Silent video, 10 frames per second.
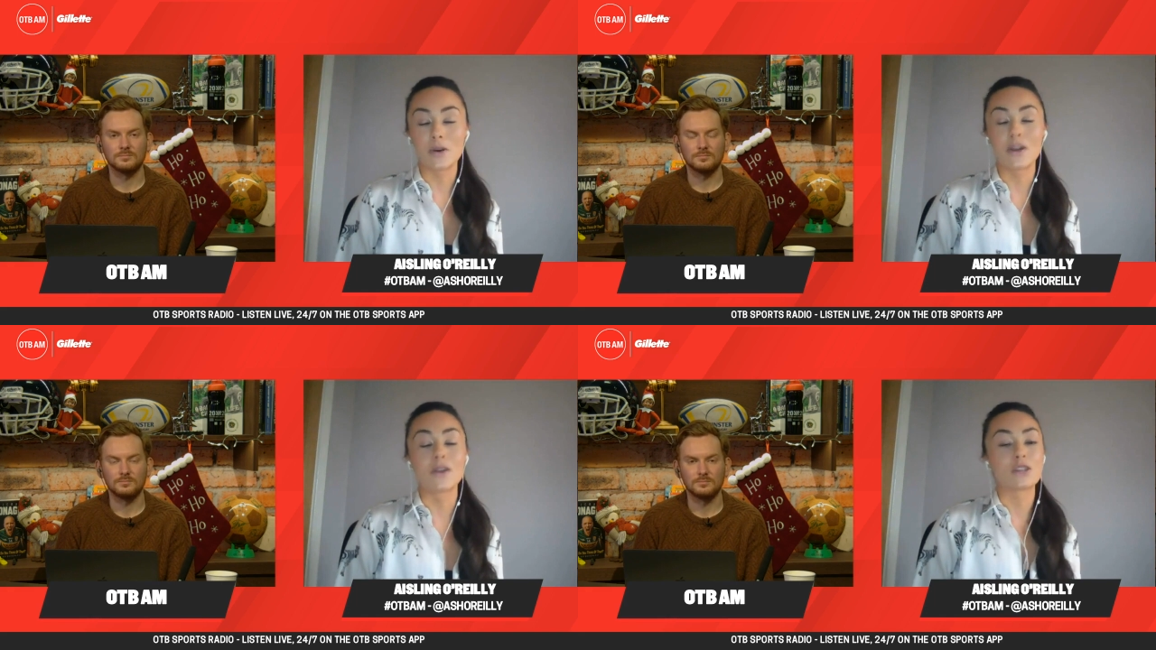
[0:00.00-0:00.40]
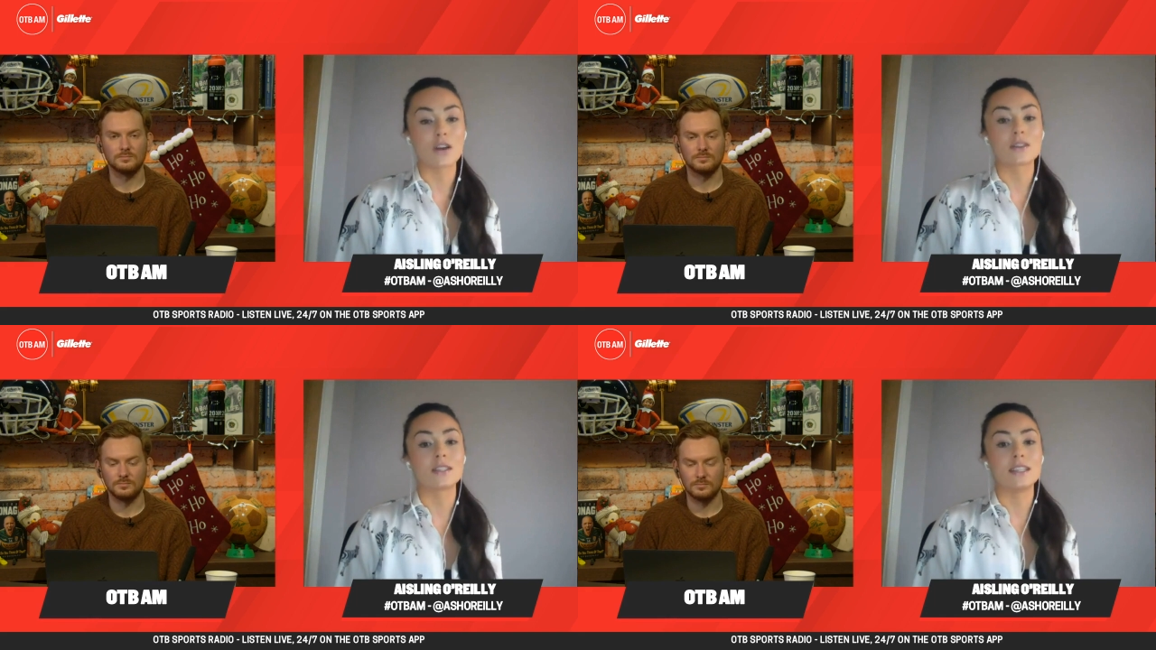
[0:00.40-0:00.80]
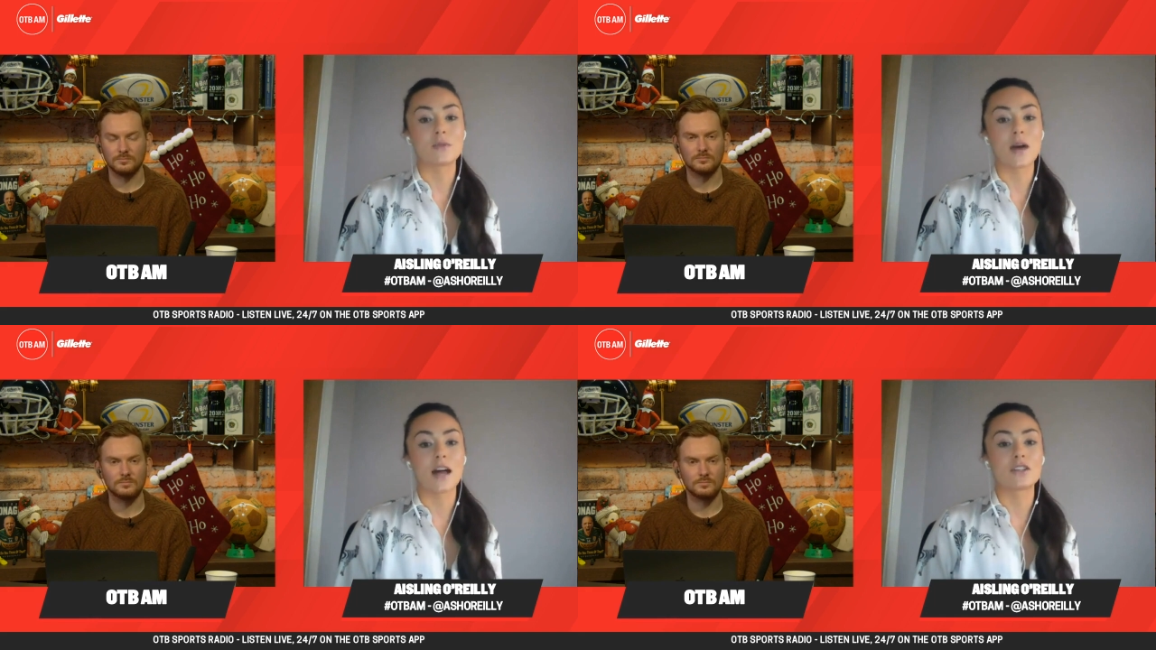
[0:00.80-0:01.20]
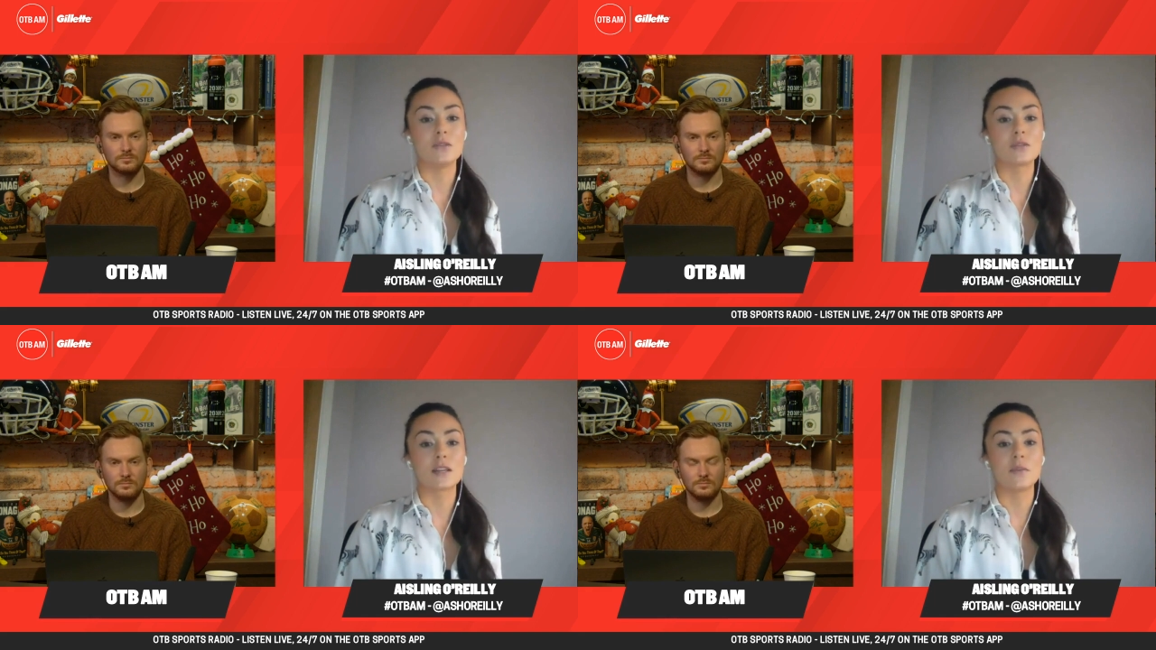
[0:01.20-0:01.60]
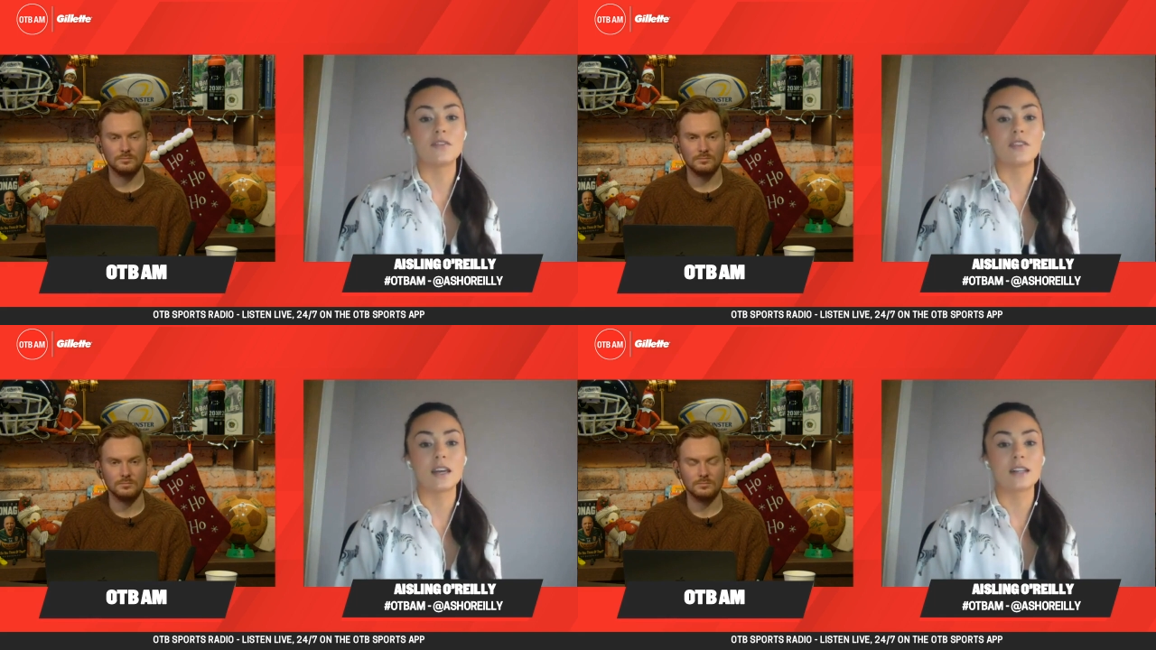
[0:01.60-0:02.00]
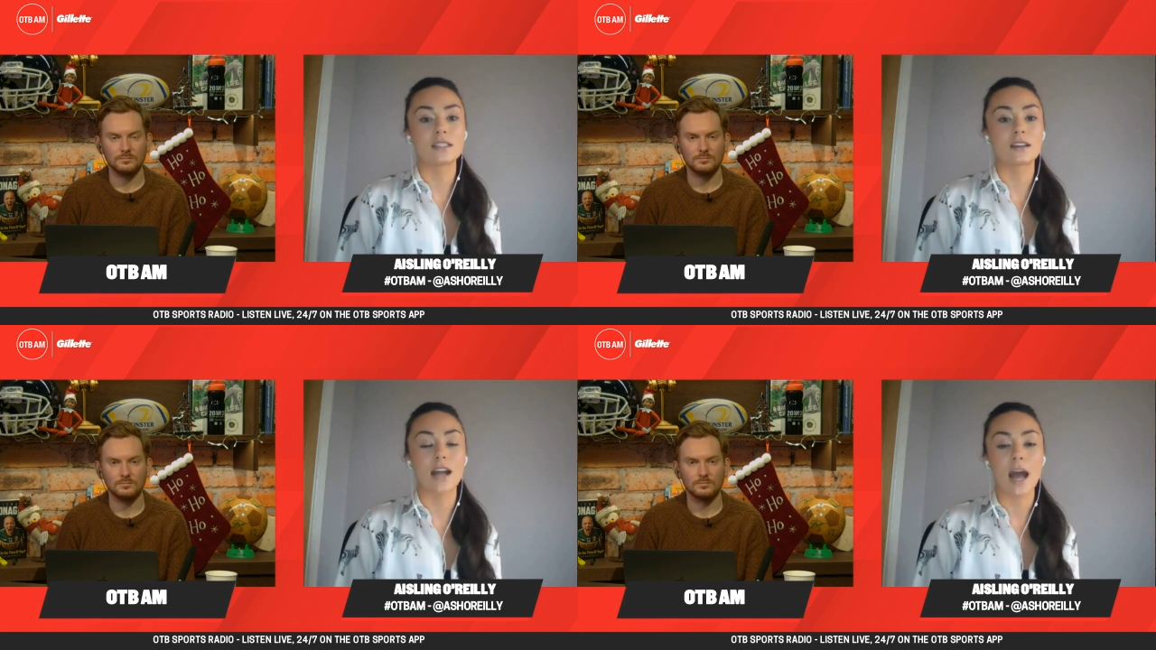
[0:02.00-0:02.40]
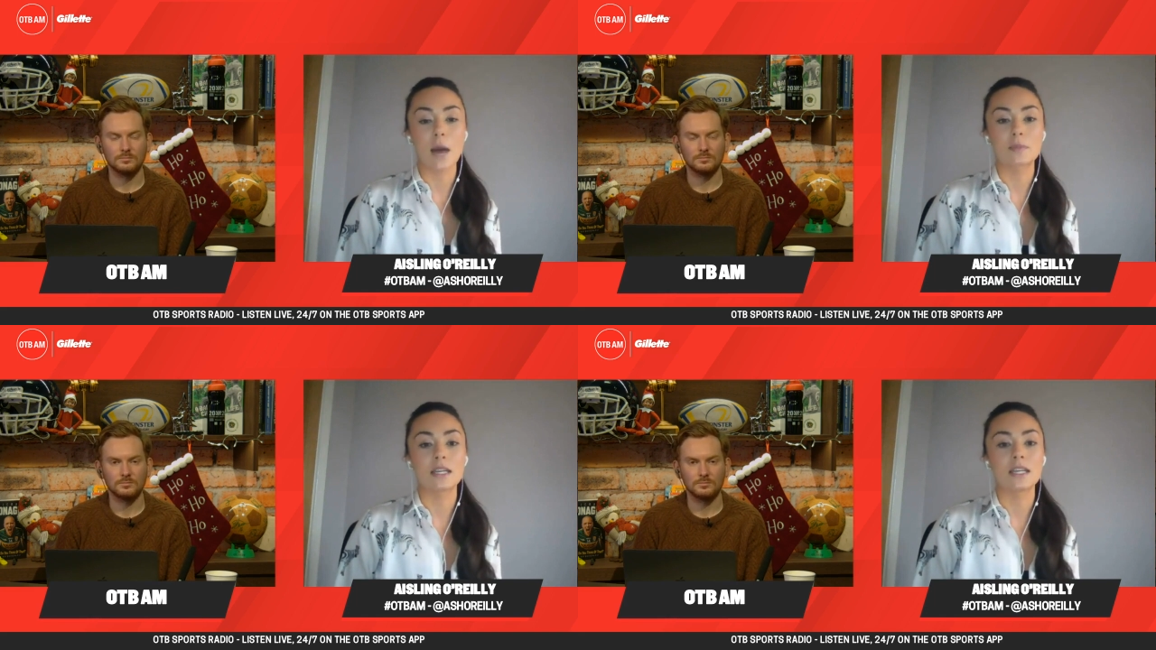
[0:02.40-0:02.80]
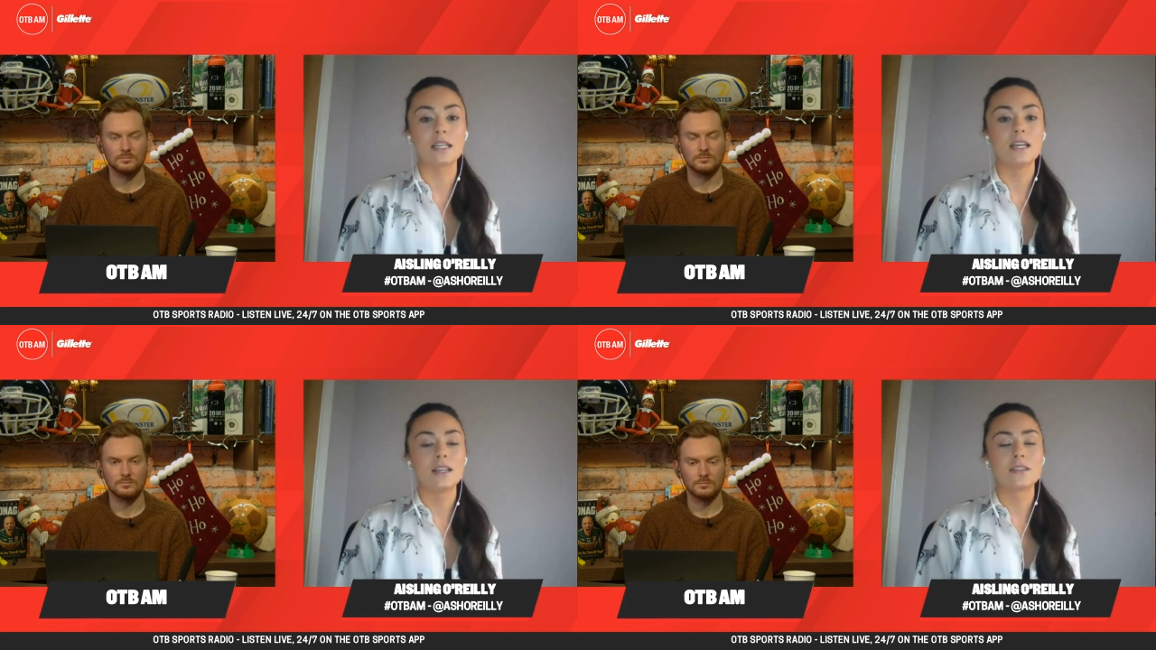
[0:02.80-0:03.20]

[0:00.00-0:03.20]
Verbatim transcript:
Speaker 1: then Máire O'Shaughnessy as well. She was their midfield and their captain